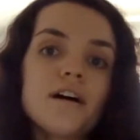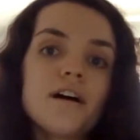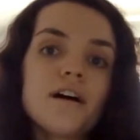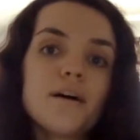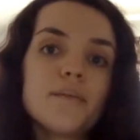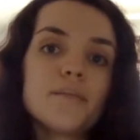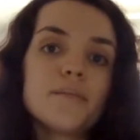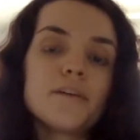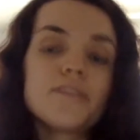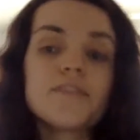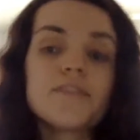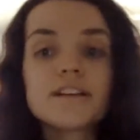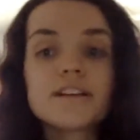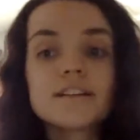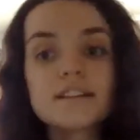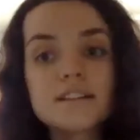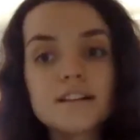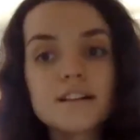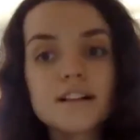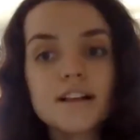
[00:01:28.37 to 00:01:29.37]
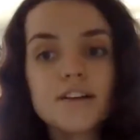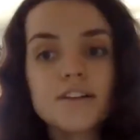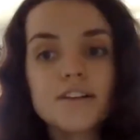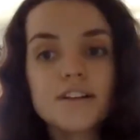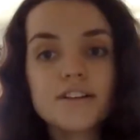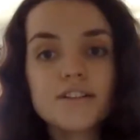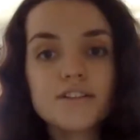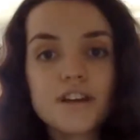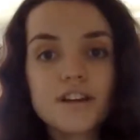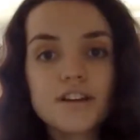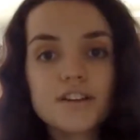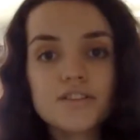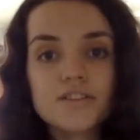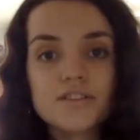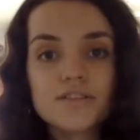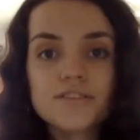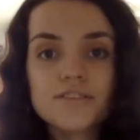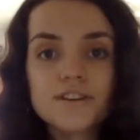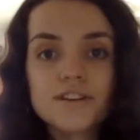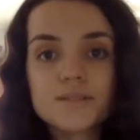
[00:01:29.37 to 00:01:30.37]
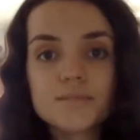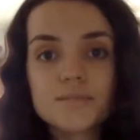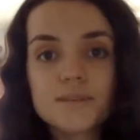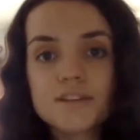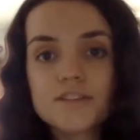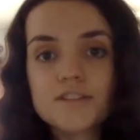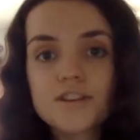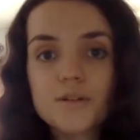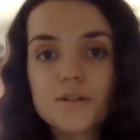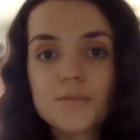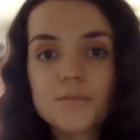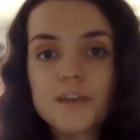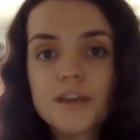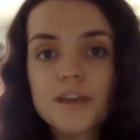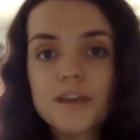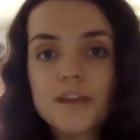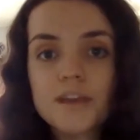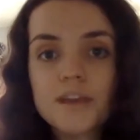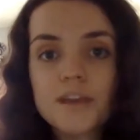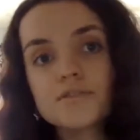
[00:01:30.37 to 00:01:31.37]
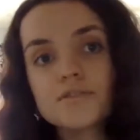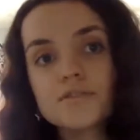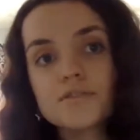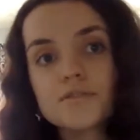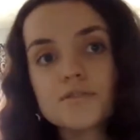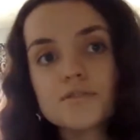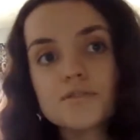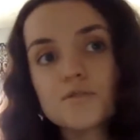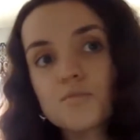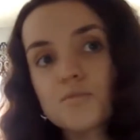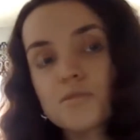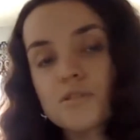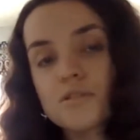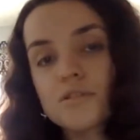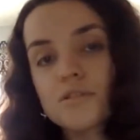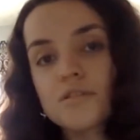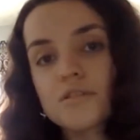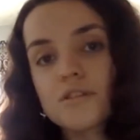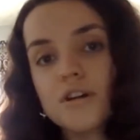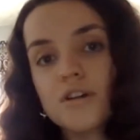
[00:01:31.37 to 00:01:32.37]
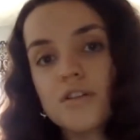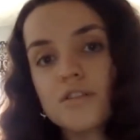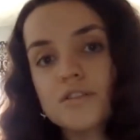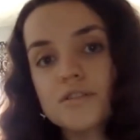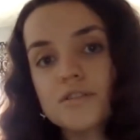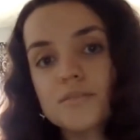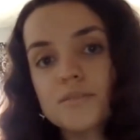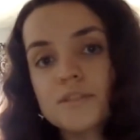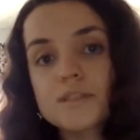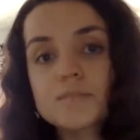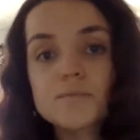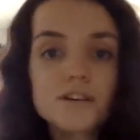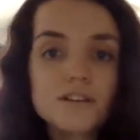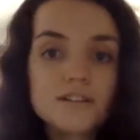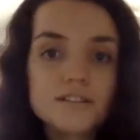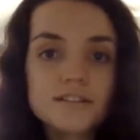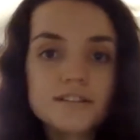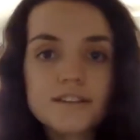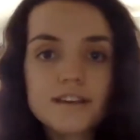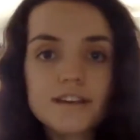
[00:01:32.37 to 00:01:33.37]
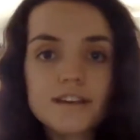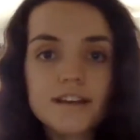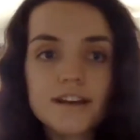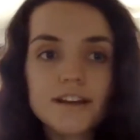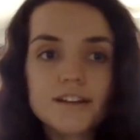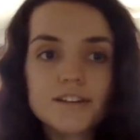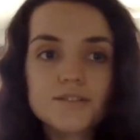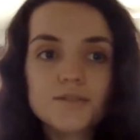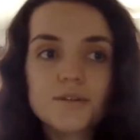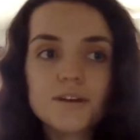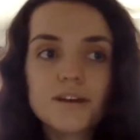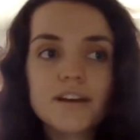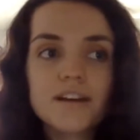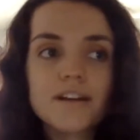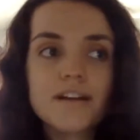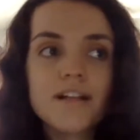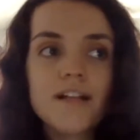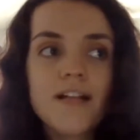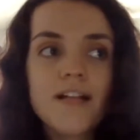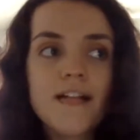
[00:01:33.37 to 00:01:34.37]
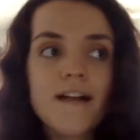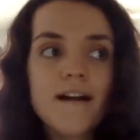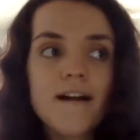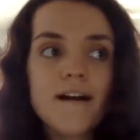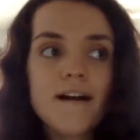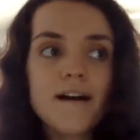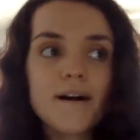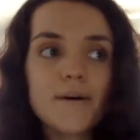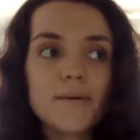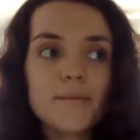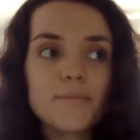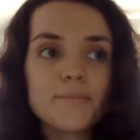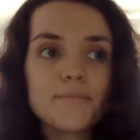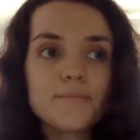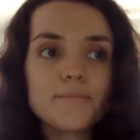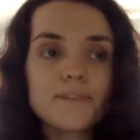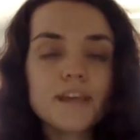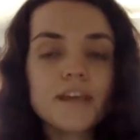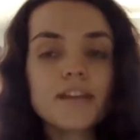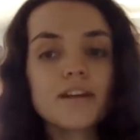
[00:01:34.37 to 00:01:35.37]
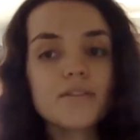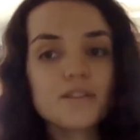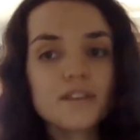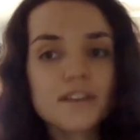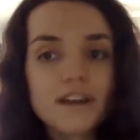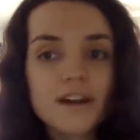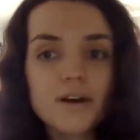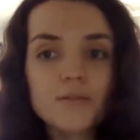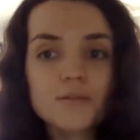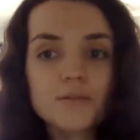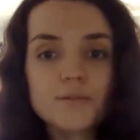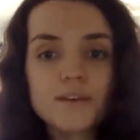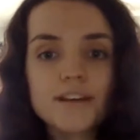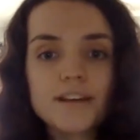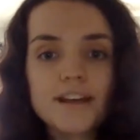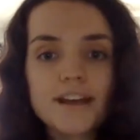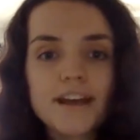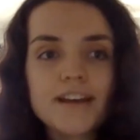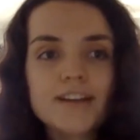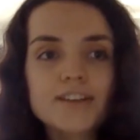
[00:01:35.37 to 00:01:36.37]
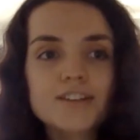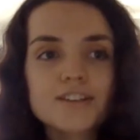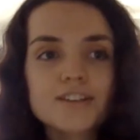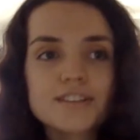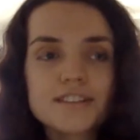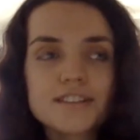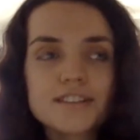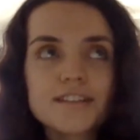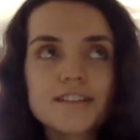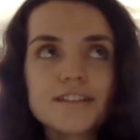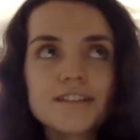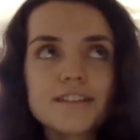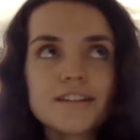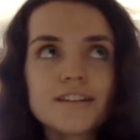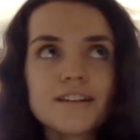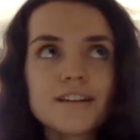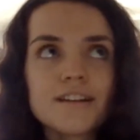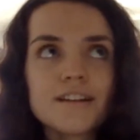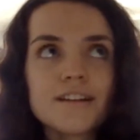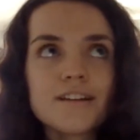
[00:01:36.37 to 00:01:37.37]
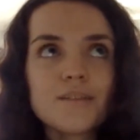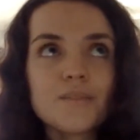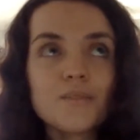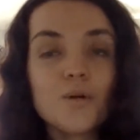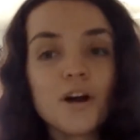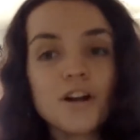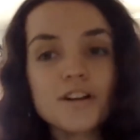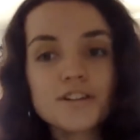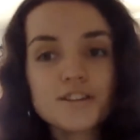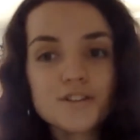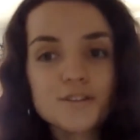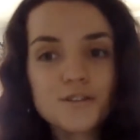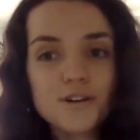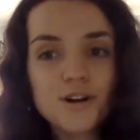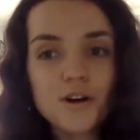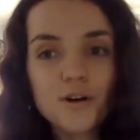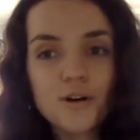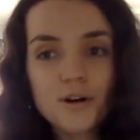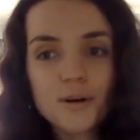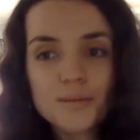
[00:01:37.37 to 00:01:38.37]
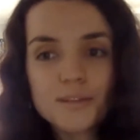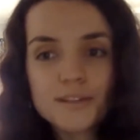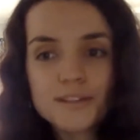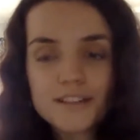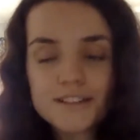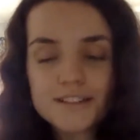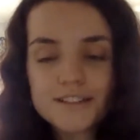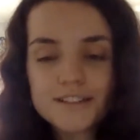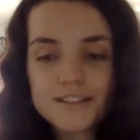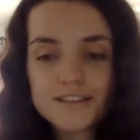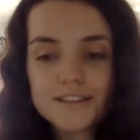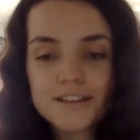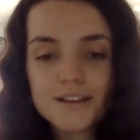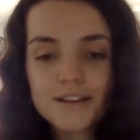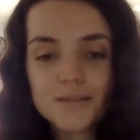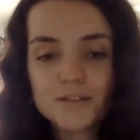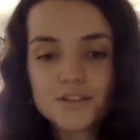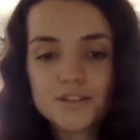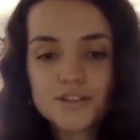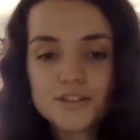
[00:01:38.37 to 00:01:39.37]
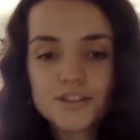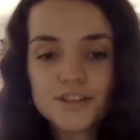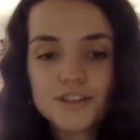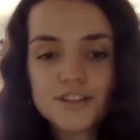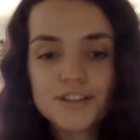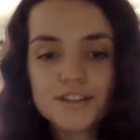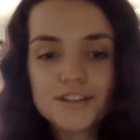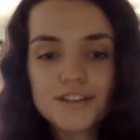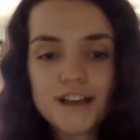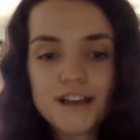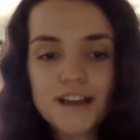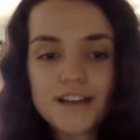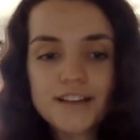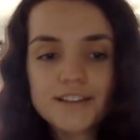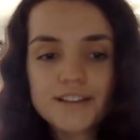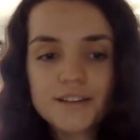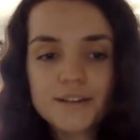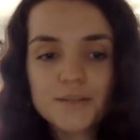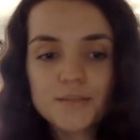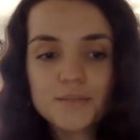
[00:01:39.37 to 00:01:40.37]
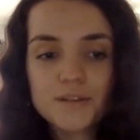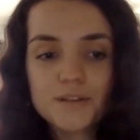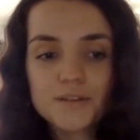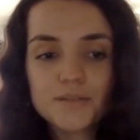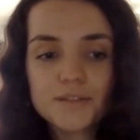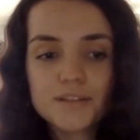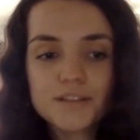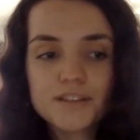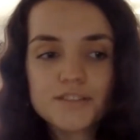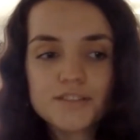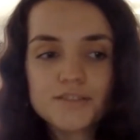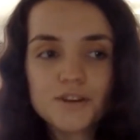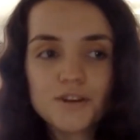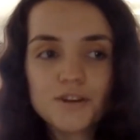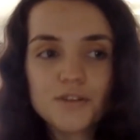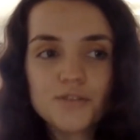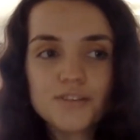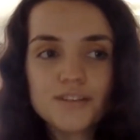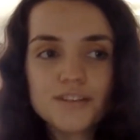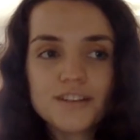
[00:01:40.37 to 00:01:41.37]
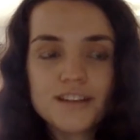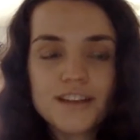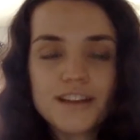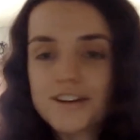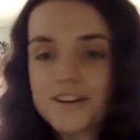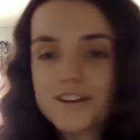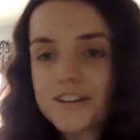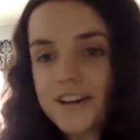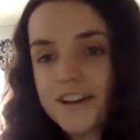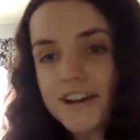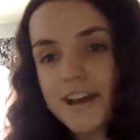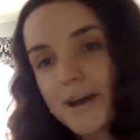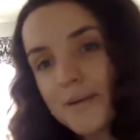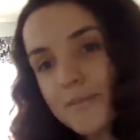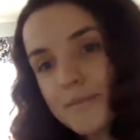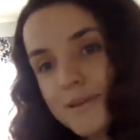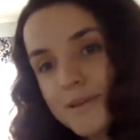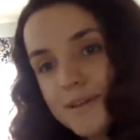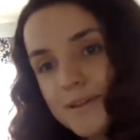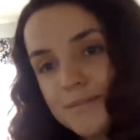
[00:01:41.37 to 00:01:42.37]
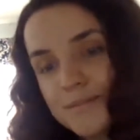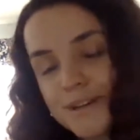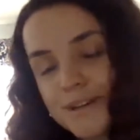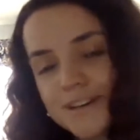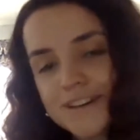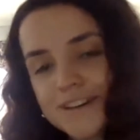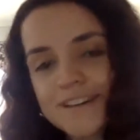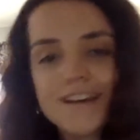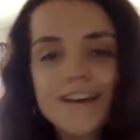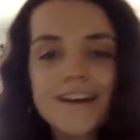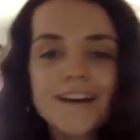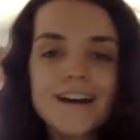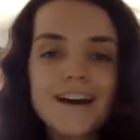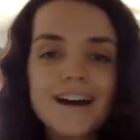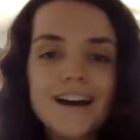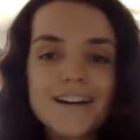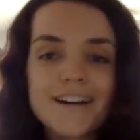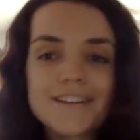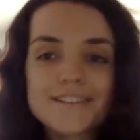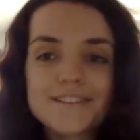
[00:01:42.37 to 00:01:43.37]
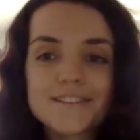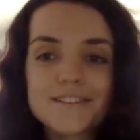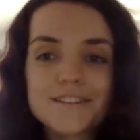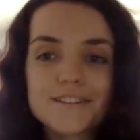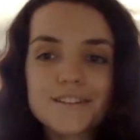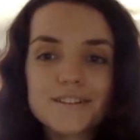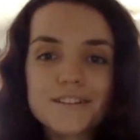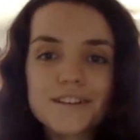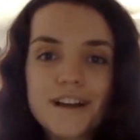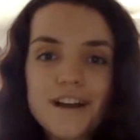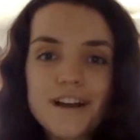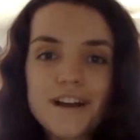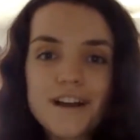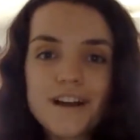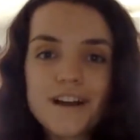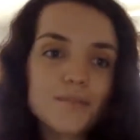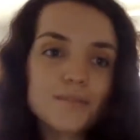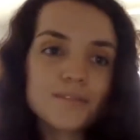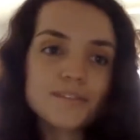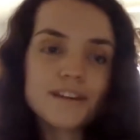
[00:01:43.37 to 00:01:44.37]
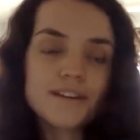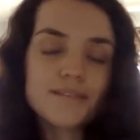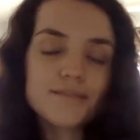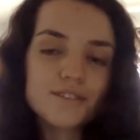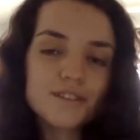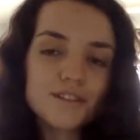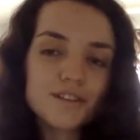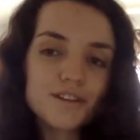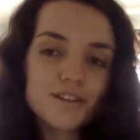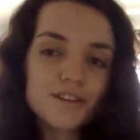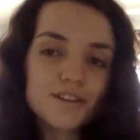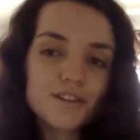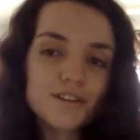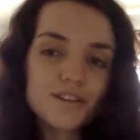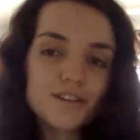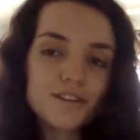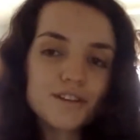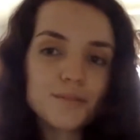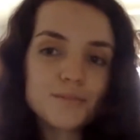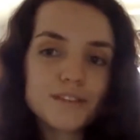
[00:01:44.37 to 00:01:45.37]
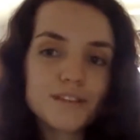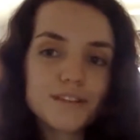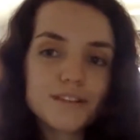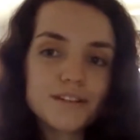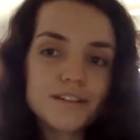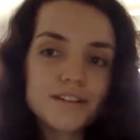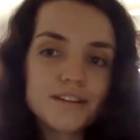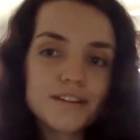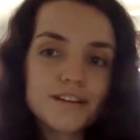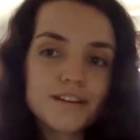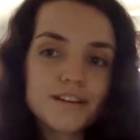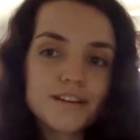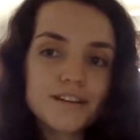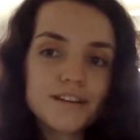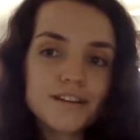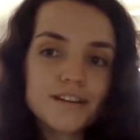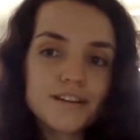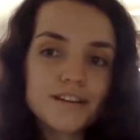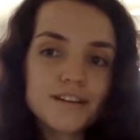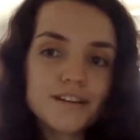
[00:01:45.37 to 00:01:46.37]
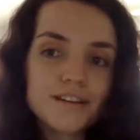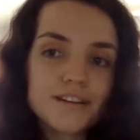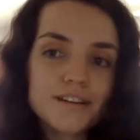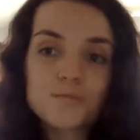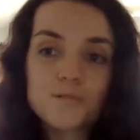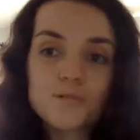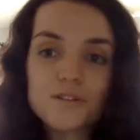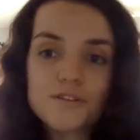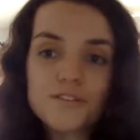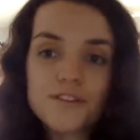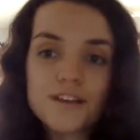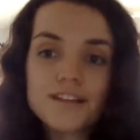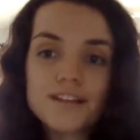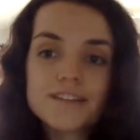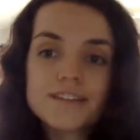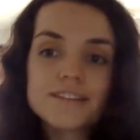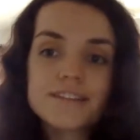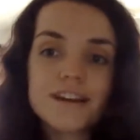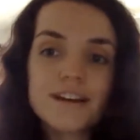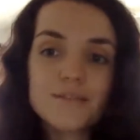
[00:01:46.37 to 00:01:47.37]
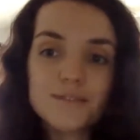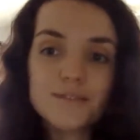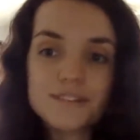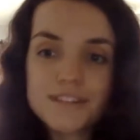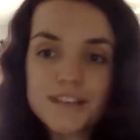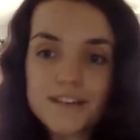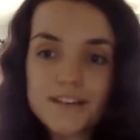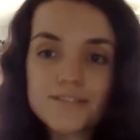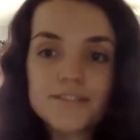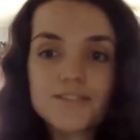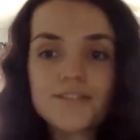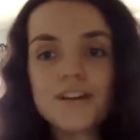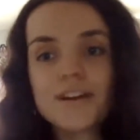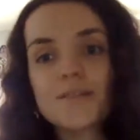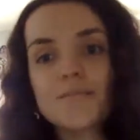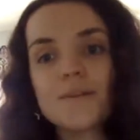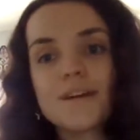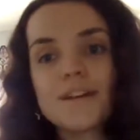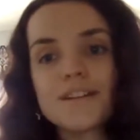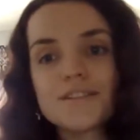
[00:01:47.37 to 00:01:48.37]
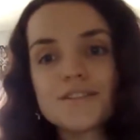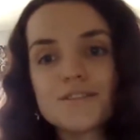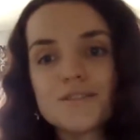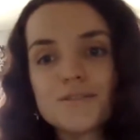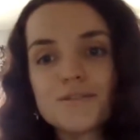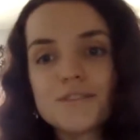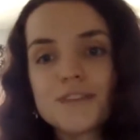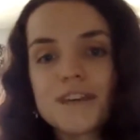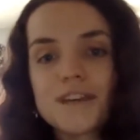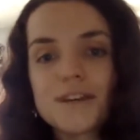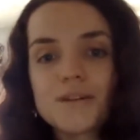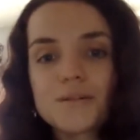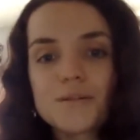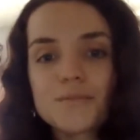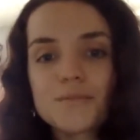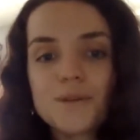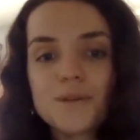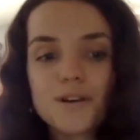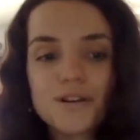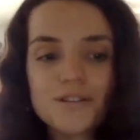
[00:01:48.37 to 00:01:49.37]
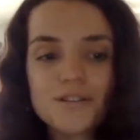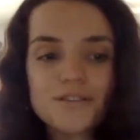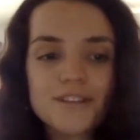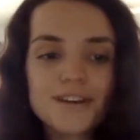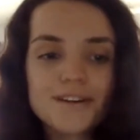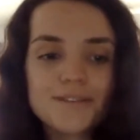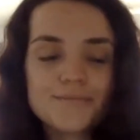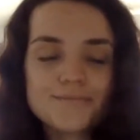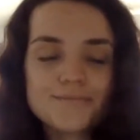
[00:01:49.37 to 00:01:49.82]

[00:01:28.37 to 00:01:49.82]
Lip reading: if I did declare an international affairs major, I would be able to do super awesome experiences like that. So that really helped me. And I actually did want to do a co-op in London, like what she had done, but because of COVID, that could not happen. But I still have been able to have really great co-ops. And yeah, the Explore events, I would definitely recommend to take part of that.